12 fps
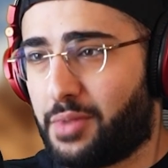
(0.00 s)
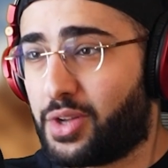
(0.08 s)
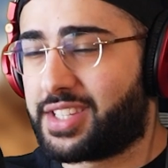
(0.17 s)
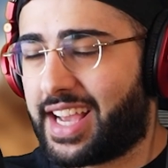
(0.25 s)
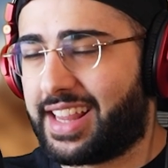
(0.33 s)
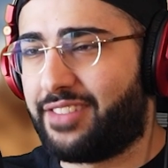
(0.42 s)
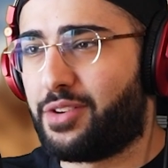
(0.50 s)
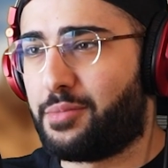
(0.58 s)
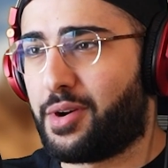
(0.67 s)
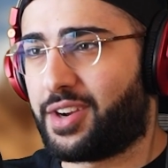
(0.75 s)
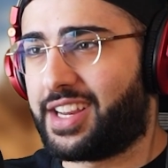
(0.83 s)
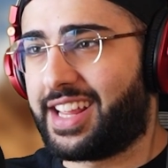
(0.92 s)
multi-level
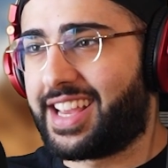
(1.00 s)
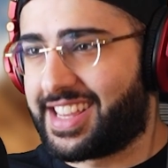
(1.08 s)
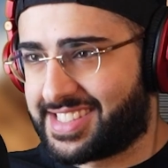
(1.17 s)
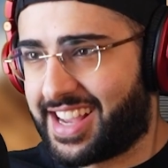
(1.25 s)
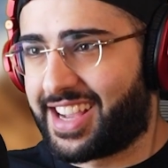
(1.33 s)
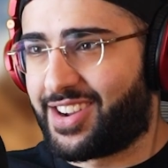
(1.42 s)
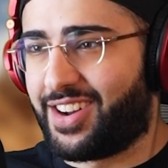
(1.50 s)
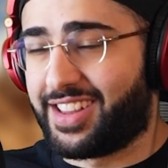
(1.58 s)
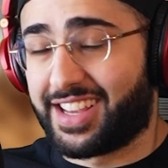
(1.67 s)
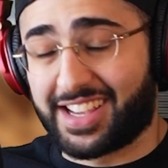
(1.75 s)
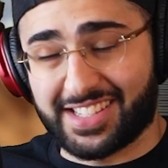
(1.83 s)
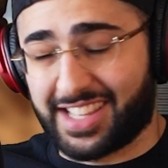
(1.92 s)
marketing, as I call
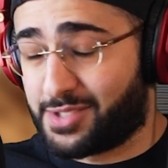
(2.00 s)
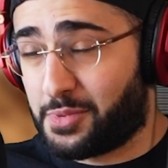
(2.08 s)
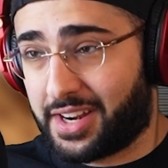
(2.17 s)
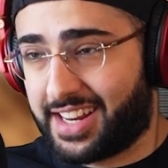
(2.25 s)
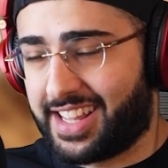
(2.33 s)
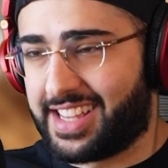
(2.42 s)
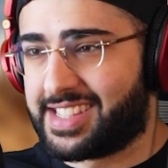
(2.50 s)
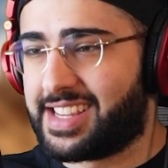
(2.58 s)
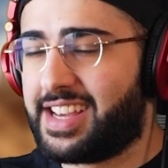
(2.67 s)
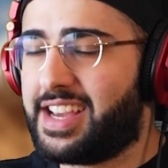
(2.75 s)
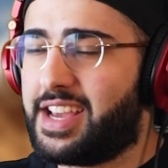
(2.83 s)
it, because that's what it is,